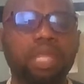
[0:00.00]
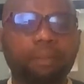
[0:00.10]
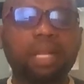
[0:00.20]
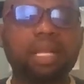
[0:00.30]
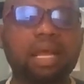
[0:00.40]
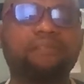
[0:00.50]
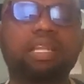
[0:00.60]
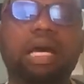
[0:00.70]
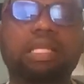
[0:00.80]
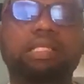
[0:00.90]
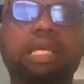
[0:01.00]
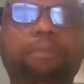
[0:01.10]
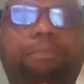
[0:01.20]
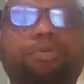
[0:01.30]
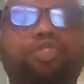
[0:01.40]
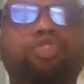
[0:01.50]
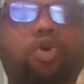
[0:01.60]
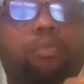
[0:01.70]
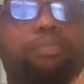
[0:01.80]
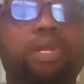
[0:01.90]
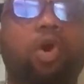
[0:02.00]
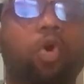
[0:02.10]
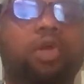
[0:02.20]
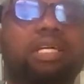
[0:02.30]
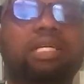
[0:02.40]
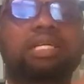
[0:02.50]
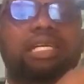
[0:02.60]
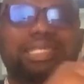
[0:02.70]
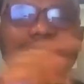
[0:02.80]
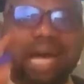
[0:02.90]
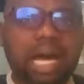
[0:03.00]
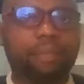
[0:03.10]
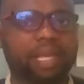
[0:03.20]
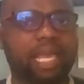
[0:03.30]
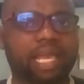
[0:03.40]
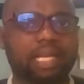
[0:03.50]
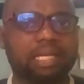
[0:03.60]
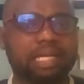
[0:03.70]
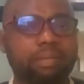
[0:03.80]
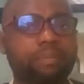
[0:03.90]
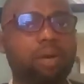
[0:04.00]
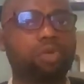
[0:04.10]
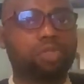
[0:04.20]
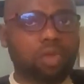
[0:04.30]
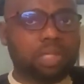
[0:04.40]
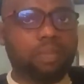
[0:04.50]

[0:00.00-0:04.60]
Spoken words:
Immediately after that, then put your pre-order tab again. Remember we talked